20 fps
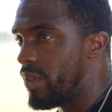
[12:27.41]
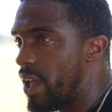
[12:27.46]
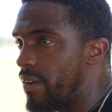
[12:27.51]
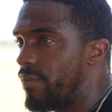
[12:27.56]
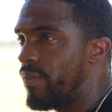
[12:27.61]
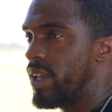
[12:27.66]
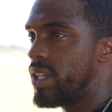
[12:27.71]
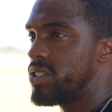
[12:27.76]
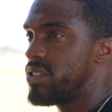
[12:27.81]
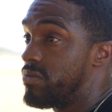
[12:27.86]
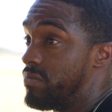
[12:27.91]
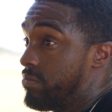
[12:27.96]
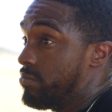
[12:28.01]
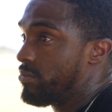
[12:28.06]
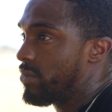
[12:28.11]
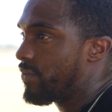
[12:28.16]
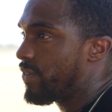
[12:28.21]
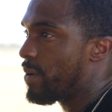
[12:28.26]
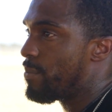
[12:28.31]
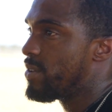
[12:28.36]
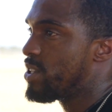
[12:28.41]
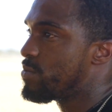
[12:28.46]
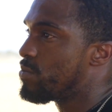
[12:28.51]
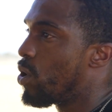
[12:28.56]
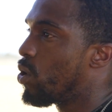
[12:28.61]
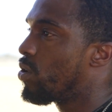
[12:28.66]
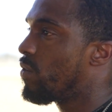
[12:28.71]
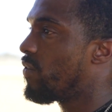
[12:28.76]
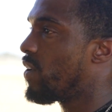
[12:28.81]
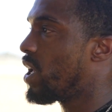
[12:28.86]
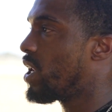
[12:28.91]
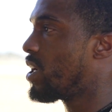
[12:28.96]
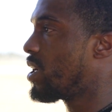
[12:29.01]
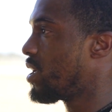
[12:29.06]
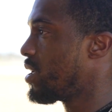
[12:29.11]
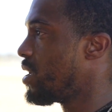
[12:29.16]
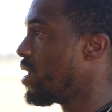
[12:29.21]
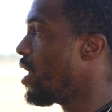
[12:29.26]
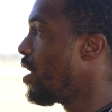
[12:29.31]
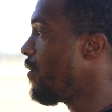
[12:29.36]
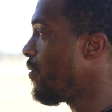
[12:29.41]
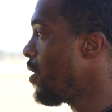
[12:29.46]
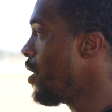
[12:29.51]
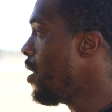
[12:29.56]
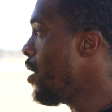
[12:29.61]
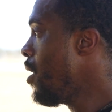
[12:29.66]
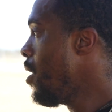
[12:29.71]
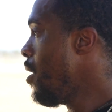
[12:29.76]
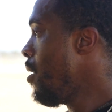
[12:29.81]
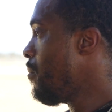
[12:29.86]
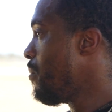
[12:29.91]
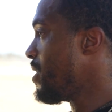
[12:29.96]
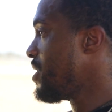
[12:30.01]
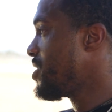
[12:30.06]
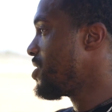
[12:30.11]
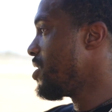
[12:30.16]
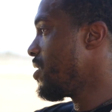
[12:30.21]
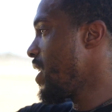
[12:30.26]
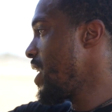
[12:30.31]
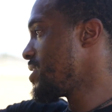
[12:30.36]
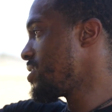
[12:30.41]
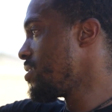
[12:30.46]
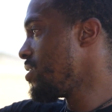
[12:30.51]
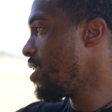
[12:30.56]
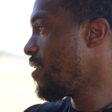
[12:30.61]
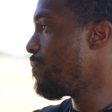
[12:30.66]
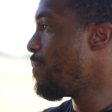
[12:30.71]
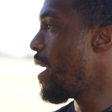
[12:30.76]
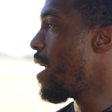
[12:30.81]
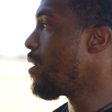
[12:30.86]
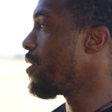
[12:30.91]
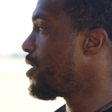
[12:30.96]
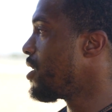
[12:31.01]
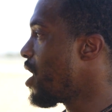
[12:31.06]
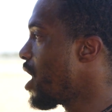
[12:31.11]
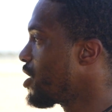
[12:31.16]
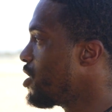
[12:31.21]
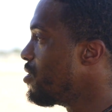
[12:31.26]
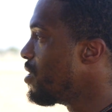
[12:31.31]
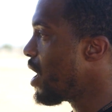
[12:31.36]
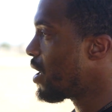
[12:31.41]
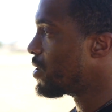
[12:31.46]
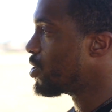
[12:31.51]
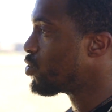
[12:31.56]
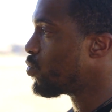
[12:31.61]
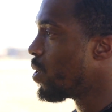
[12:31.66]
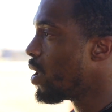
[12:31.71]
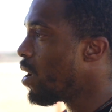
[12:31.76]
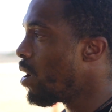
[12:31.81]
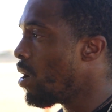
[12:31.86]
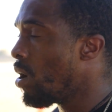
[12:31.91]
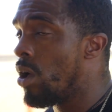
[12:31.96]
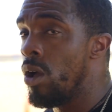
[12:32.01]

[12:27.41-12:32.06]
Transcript: that fence if he's motivated enough, but he still has enough power to knock you down as well.